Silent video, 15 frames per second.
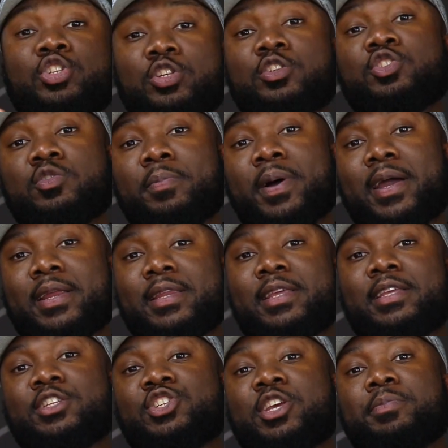Should you buy
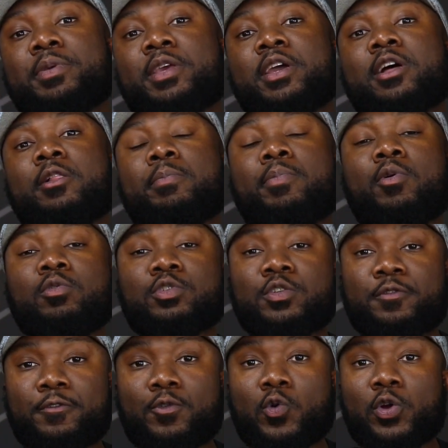the JBL
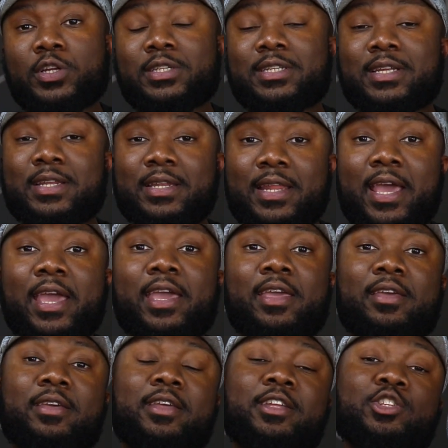Pulse for
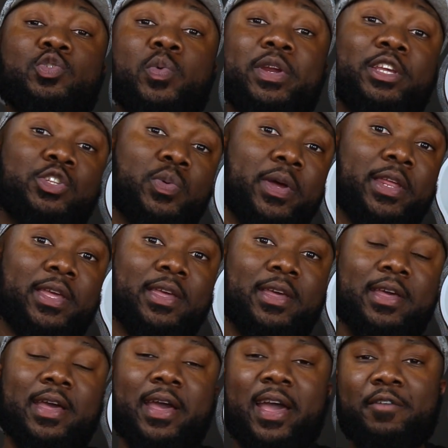today in 2020?
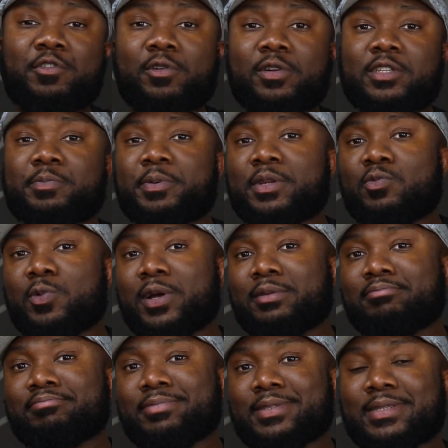After all, it's been,
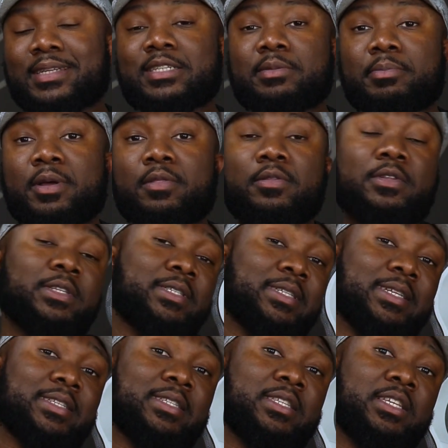what, 6 months
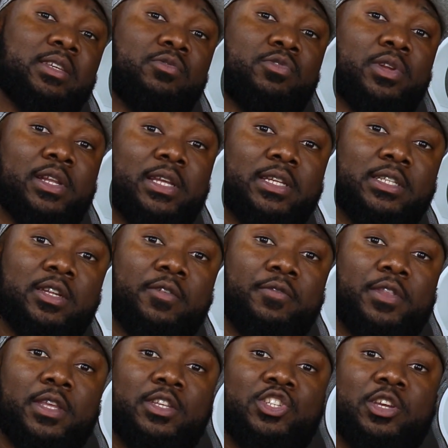since the release
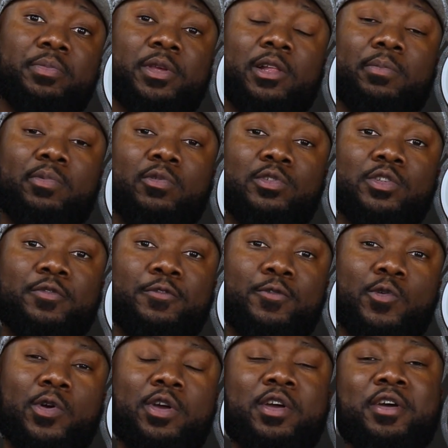of the JBL Pulse
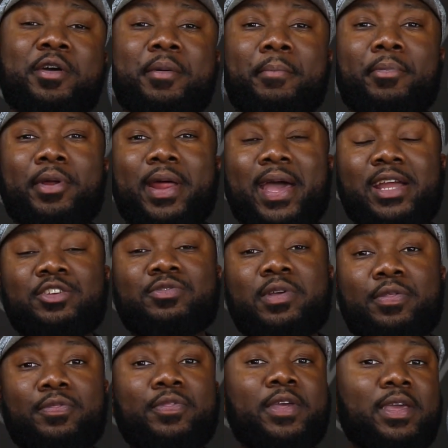4, but I
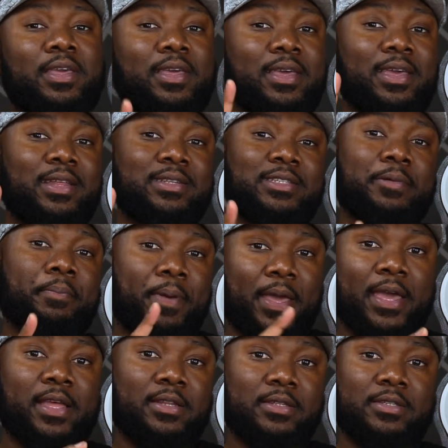actually think it
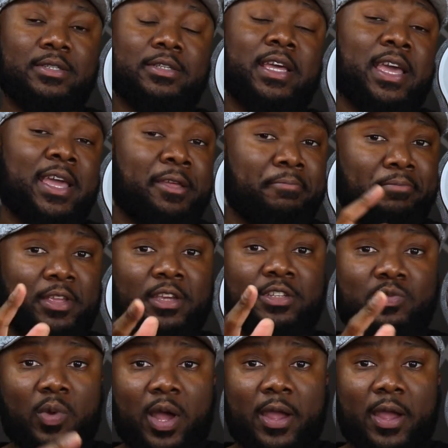depends, and here's